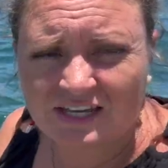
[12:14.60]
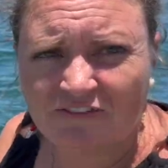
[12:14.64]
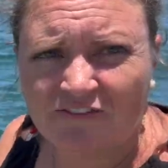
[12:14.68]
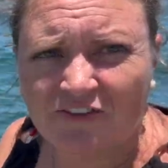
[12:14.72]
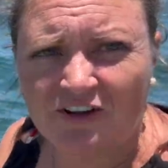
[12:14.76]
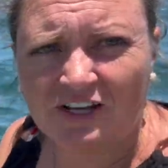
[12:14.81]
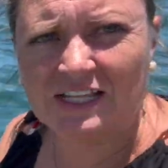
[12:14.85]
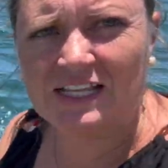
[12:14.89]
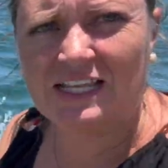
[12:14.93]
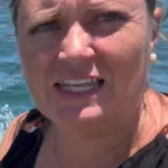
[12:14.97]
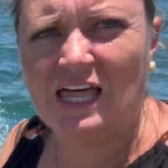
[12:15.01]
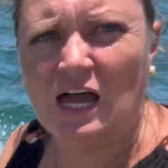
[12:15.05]

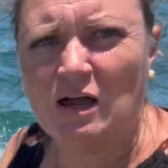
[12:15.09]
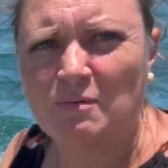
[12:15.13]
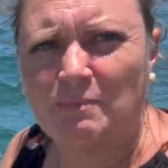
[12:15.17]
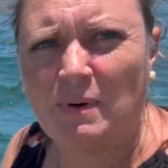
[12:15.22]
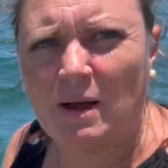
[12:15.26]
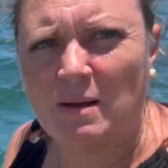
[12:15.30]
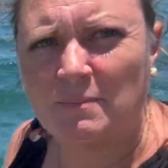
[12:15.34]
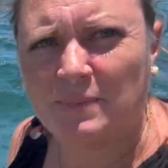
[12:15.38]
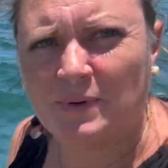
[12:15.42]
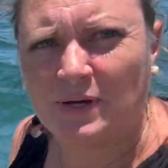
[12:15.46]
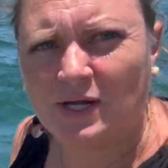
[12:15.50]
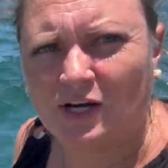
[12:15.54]
definitely a lot
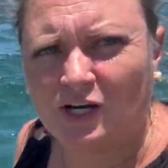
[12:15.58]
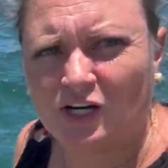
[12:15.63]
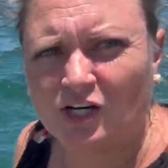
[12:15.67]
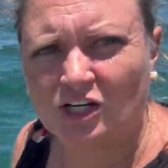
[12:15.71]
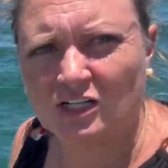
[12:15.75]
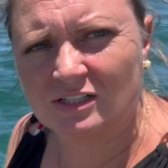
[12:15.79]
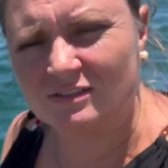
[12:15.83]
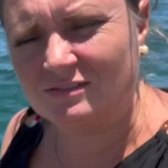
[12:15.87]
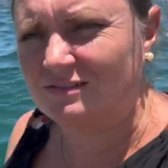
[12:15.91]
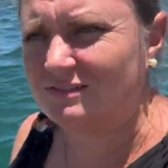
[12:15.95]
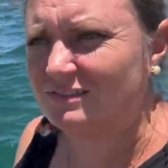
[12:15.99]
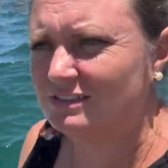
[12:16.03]

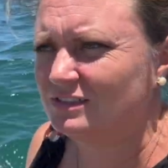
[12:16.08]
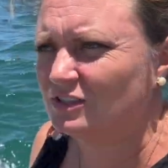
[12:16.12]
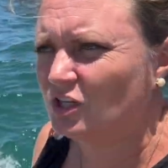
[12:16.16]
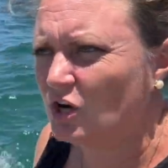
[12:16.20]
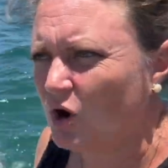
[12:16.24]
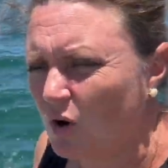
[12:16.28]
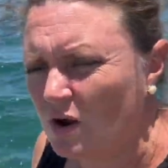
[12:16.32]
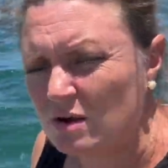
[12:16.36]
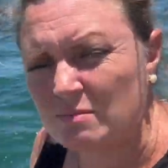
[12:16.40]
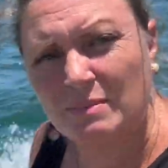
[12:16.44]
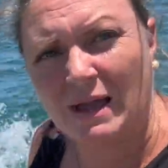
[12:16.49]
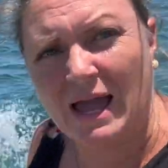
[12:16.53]
bumpier
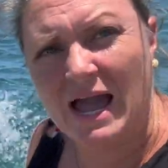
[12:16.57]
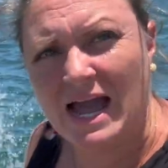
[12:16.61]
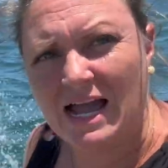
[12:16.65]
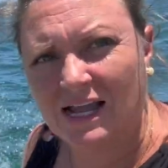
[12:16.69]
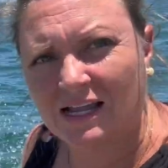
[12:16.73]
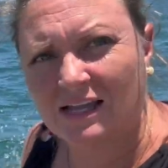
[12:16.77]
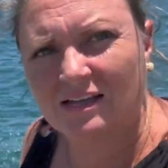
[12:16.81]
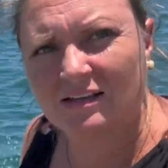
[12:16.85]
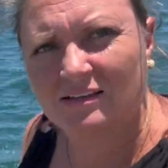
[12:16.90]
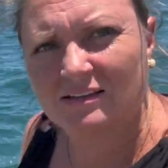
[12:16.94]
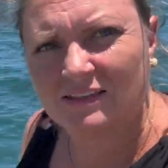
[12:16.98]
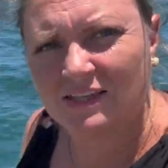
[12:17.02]
going back
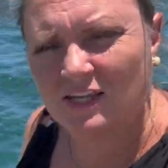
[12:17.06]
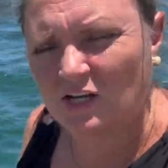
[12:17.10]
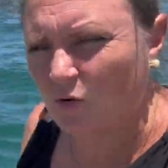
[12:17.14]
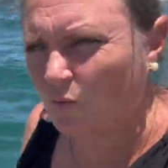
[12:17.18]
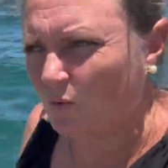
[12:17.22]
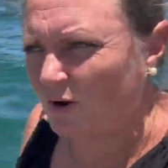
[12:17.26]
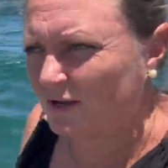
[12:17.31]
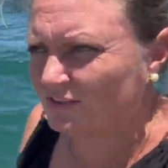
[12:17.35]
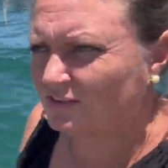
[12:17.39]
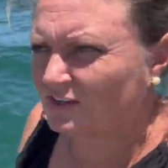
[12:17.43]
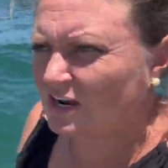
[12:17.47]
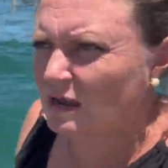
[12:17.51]
than it
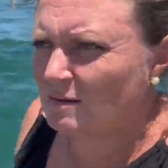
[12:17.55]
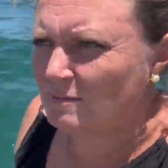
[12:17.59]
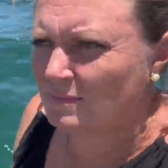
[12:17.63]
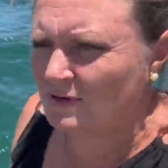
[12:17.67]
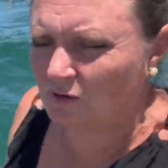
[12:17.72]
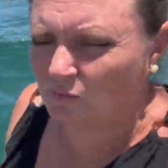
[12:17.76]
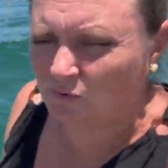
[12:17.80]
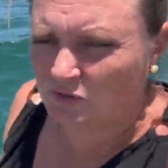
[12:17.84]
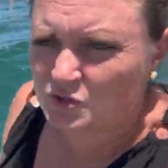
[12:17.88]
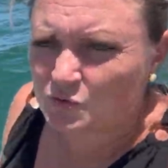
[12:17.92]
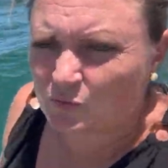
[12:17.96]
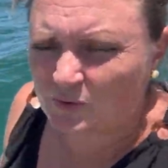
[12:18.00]
was coming,
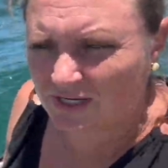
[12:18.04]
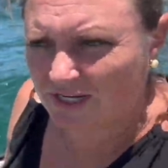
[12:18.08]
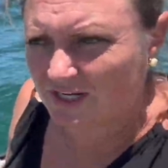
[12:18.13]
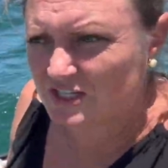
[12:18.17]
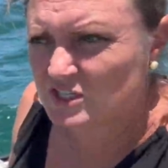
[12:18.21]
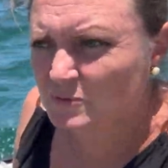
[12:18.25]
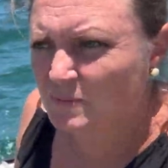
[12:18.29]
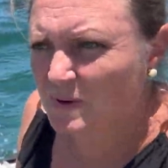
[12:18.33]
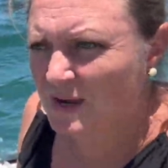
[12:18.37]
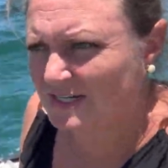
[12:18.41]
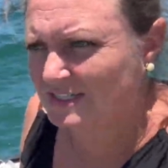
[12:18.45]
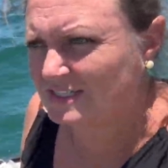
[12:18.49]
which we
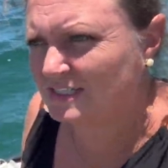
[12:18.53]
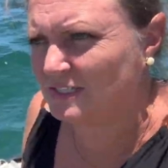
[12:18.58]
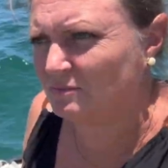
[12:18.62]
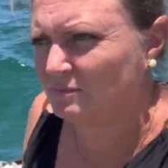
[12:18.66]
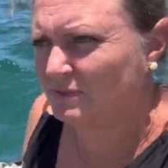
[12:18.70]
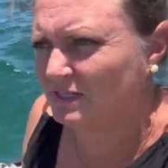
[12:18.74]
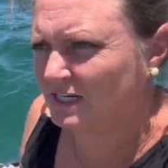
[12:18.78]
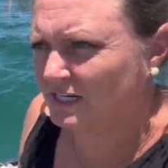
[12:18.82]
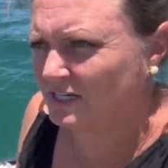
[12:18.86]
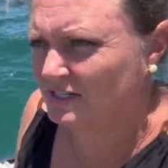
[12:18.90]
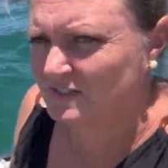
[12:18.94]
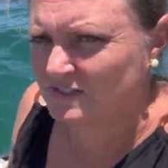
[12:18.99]
expected
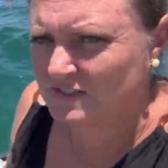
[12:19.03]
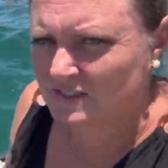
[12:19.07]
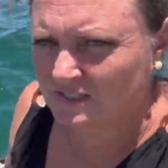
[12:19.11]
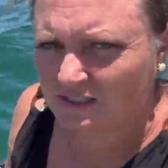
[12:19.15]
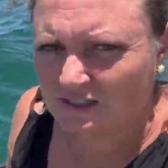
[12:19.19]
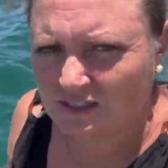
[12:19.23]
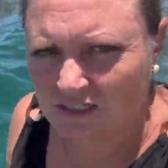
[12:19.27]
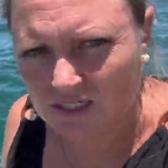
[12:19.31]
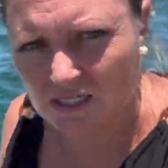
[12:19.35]
because